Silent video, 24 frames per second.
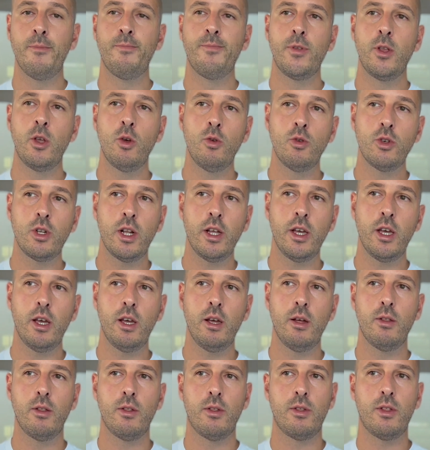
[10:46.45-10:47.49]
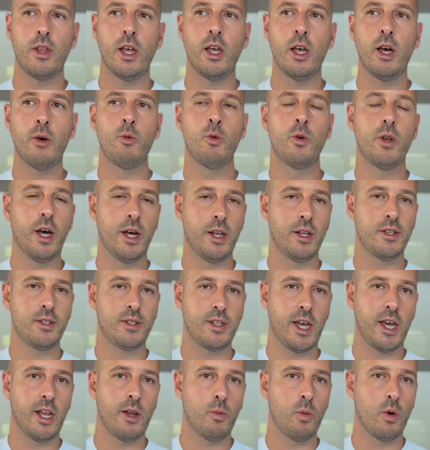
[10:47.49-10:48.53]
usually they would
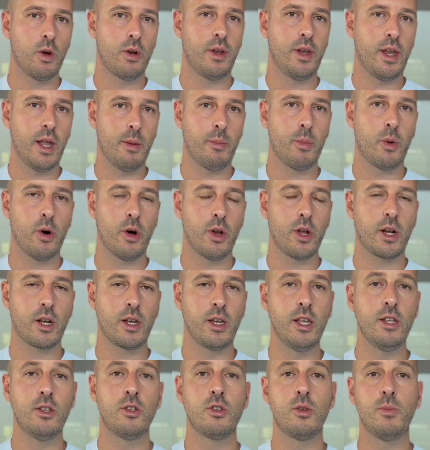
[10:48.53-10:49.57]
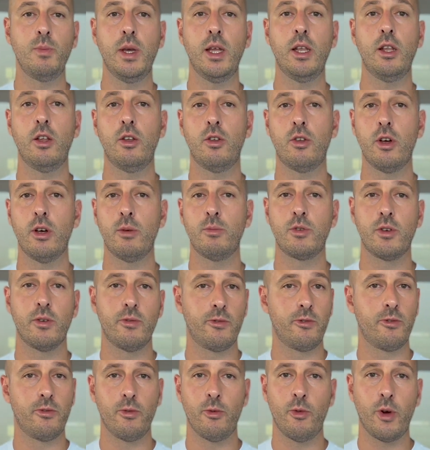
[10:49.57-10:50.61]
understand what their product needs to meet in terms of
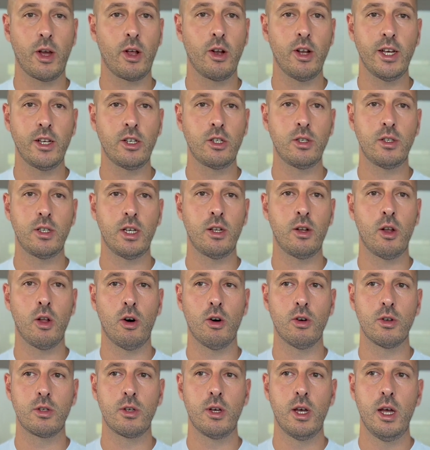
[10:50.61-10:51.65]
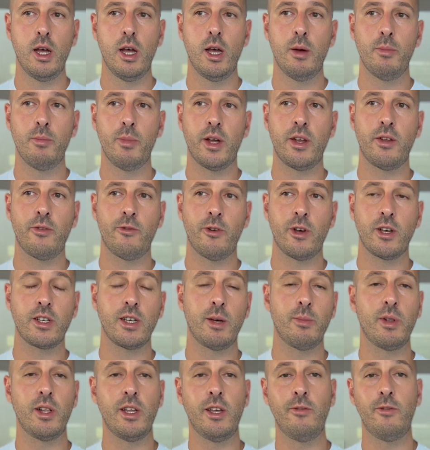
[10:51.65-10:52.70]
regulations and laws. But for
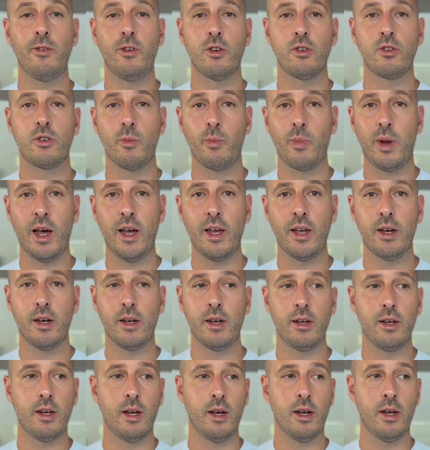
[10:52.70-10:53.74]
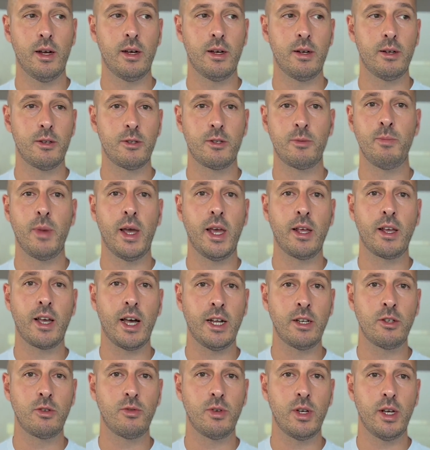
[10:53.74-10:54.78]
example, if your supplier's main
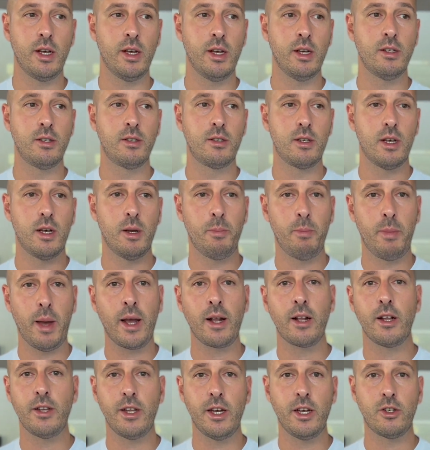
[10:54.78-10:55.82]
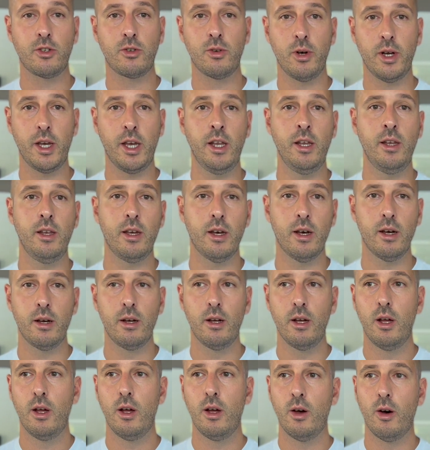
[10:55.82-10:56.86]
country is Bangladesh or India
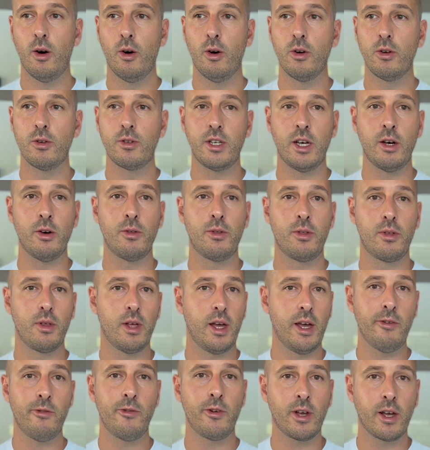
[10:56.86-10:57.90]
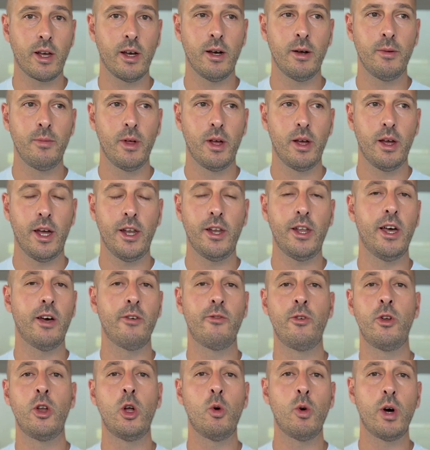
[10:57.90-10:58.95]
or South Africa, and they have
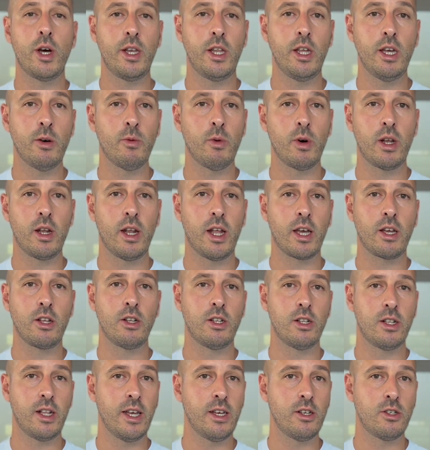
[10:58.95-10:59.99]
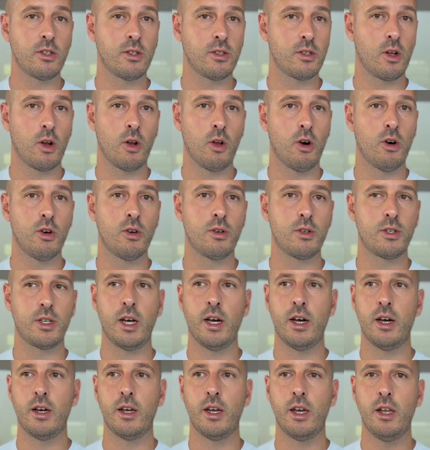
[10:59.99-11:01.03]
no idea what legislations or laws
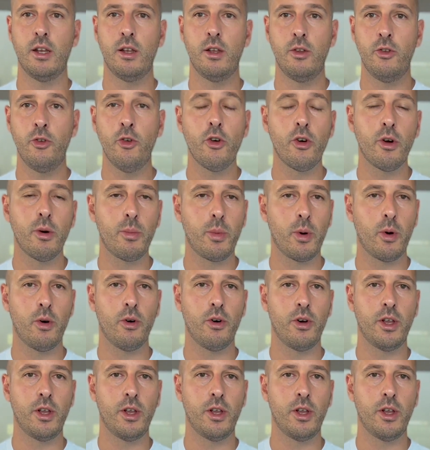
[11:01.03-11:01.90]
are in Europe or